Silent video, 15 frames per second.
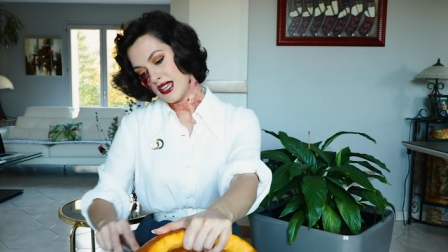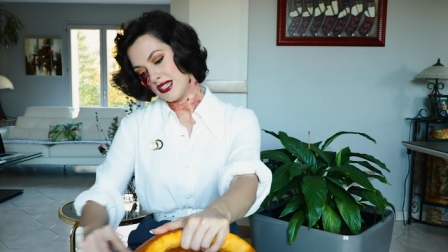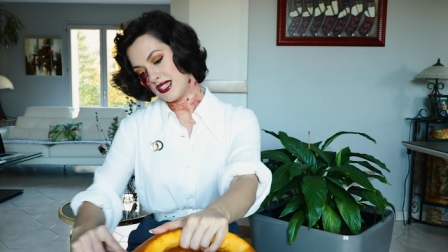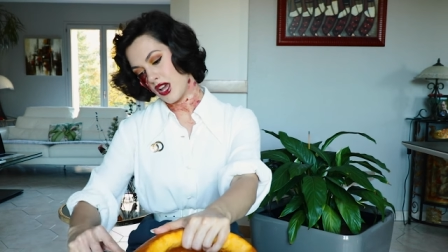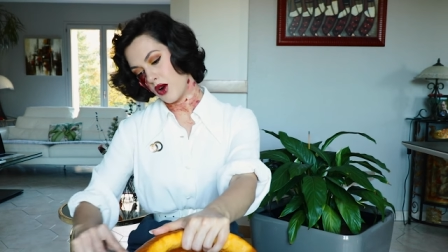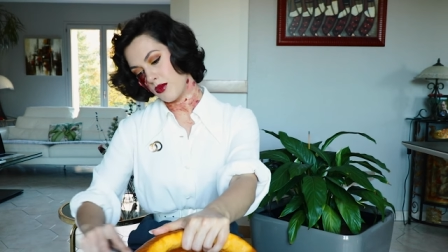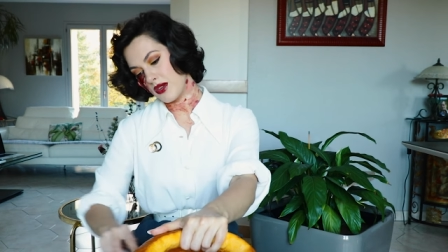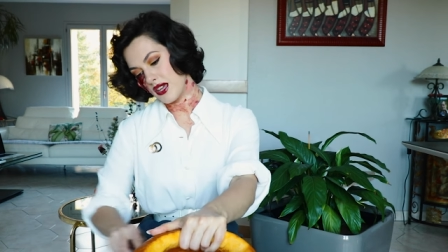
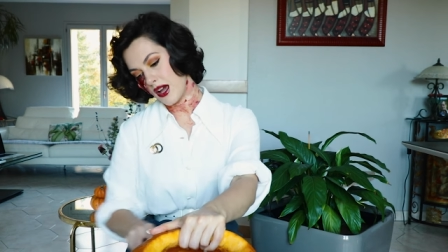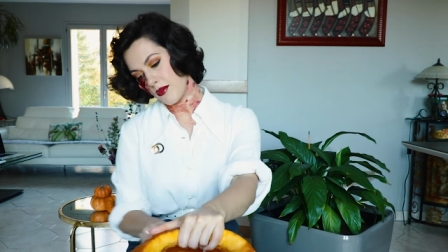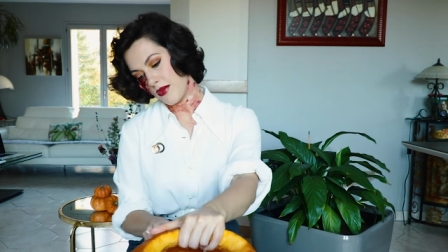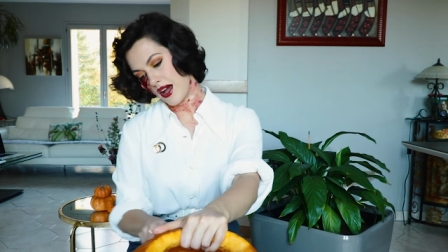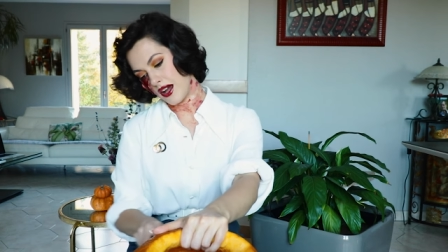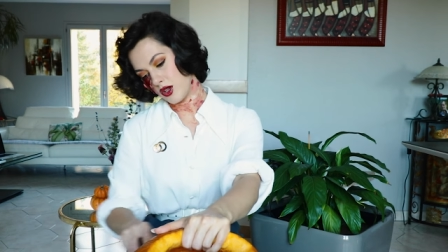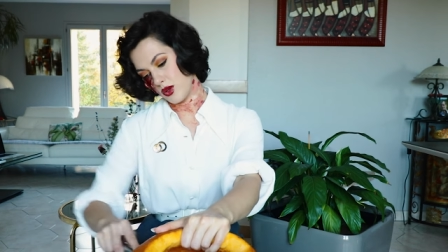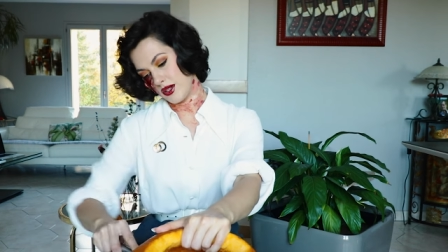Tell me
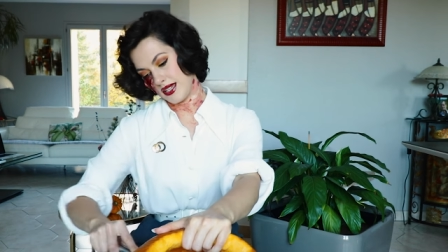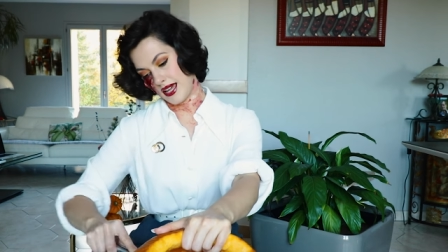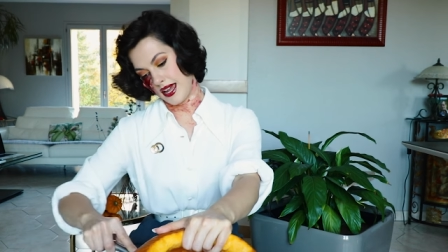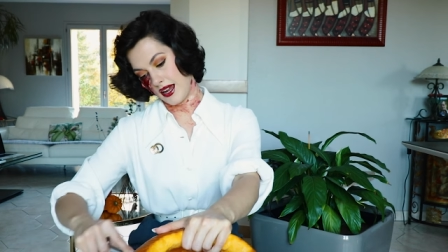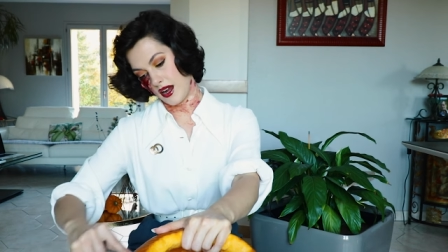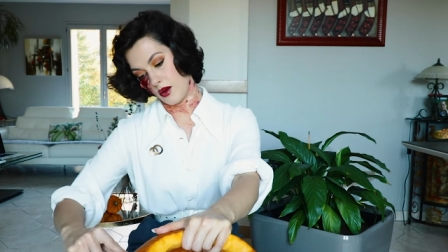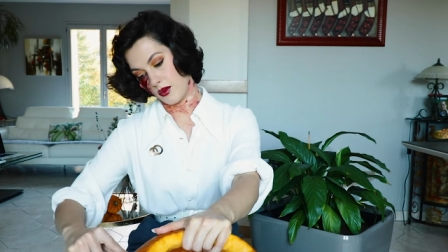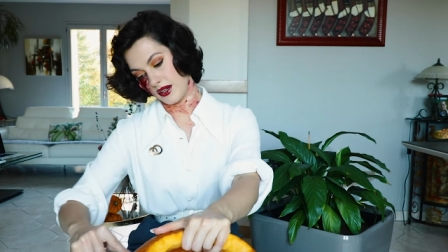about your
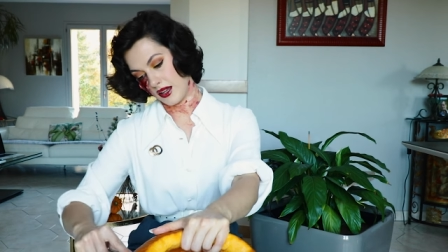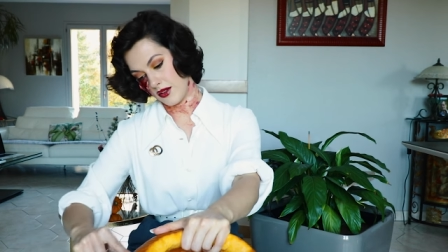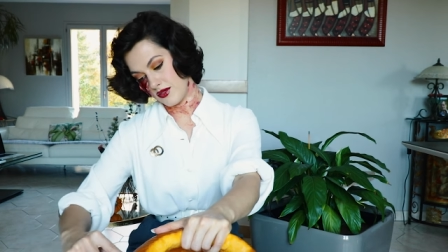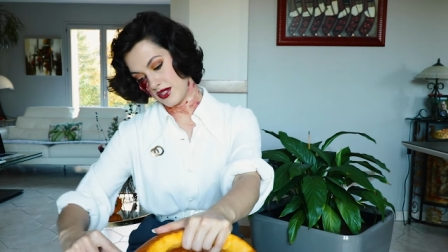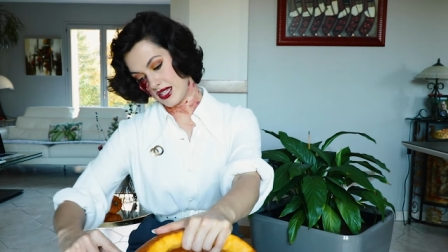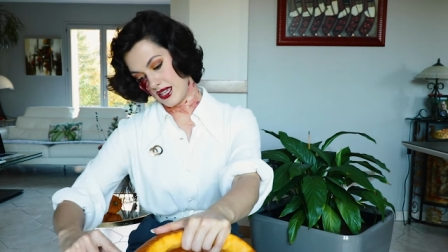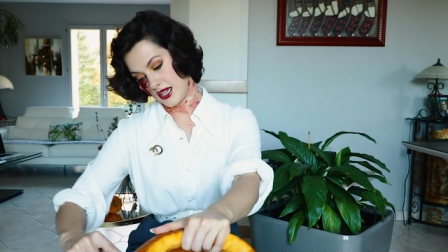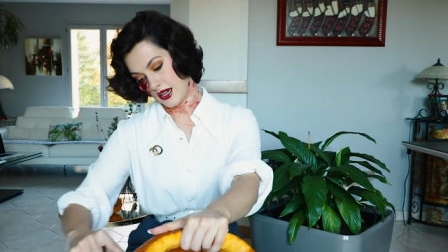day. I would love
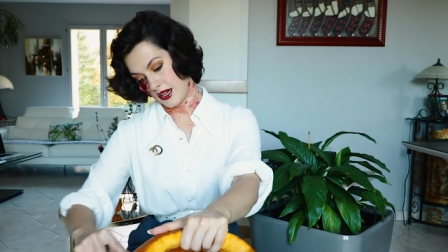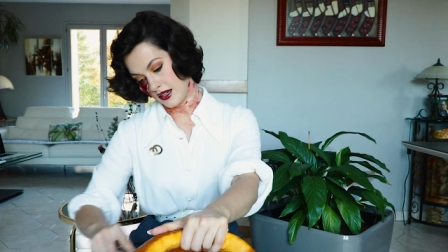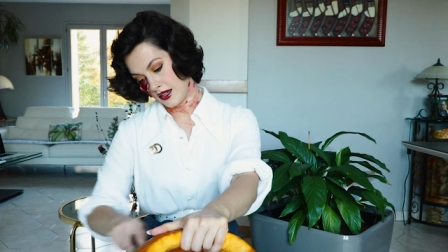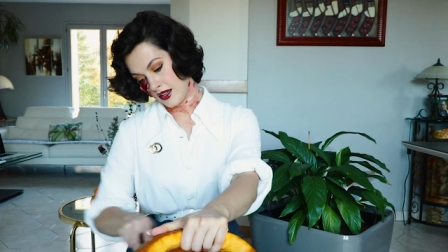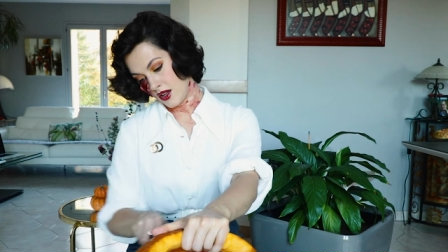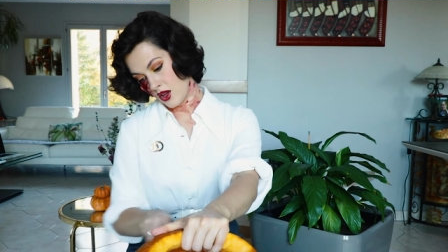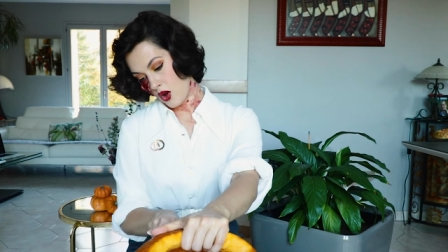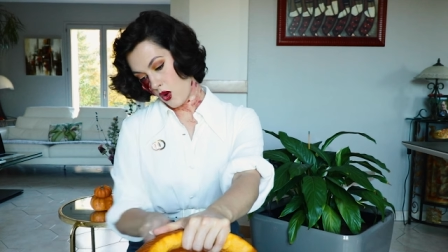to hear
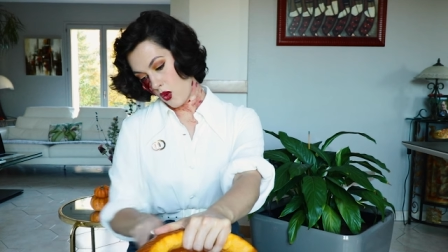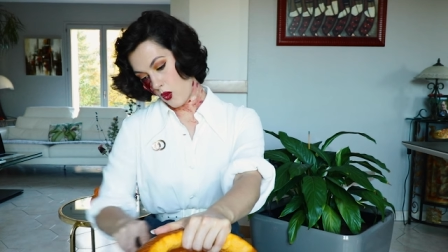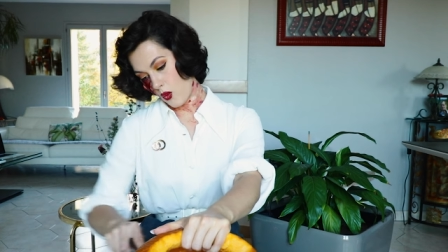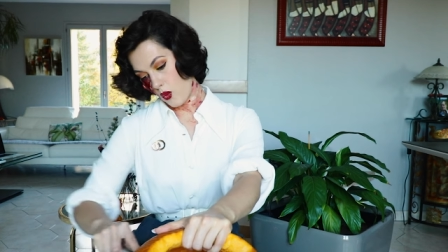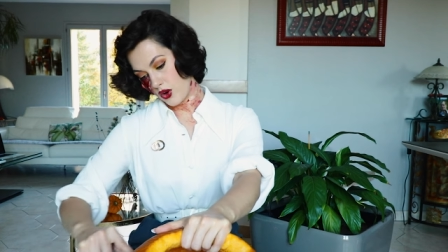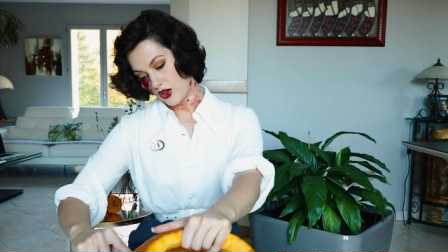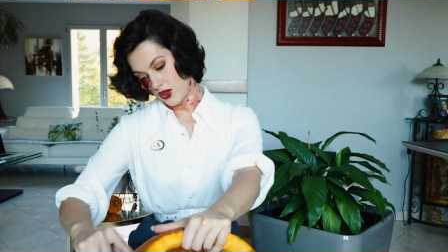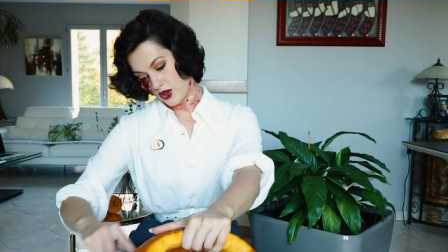
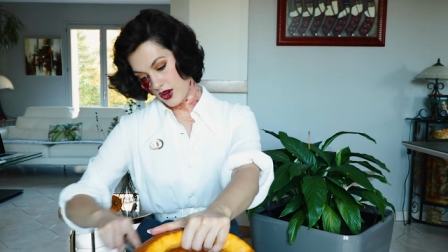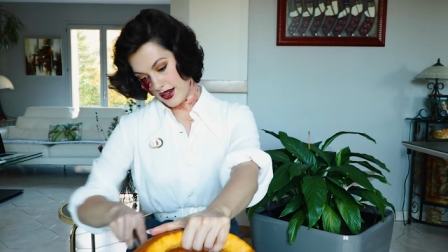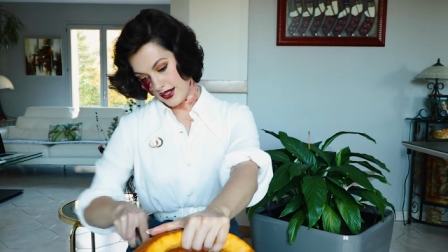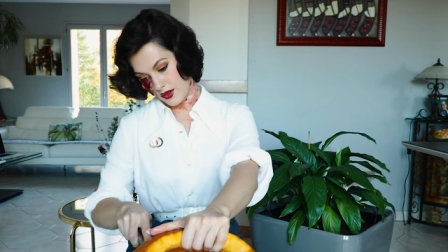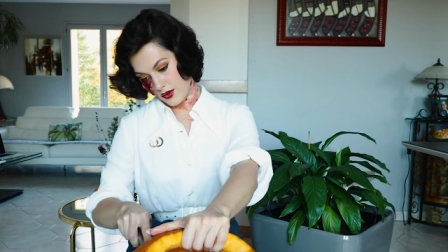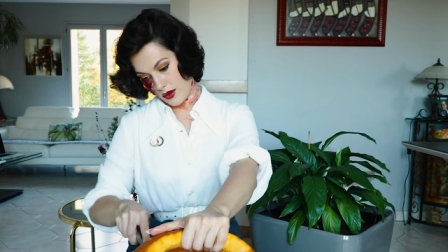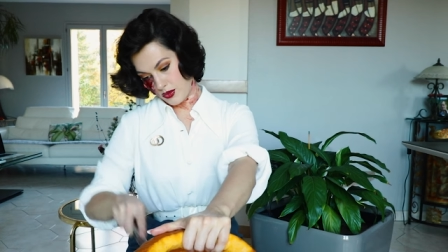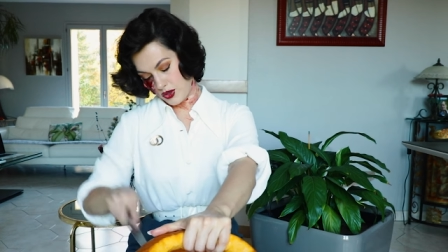what you
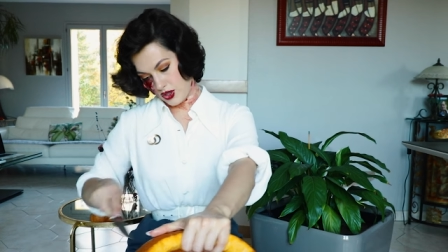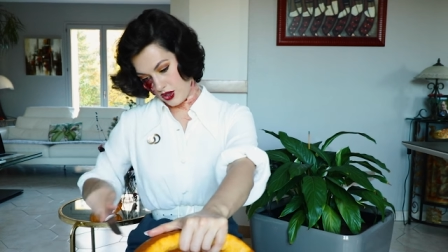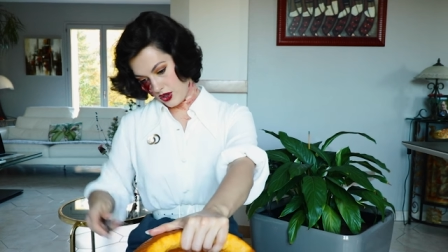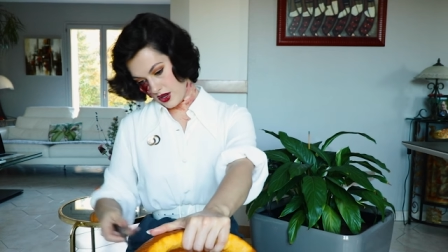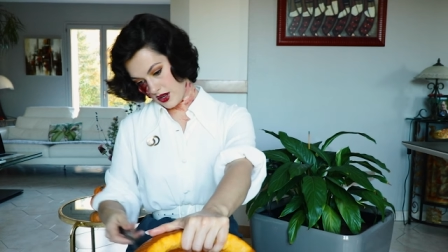guys are up to.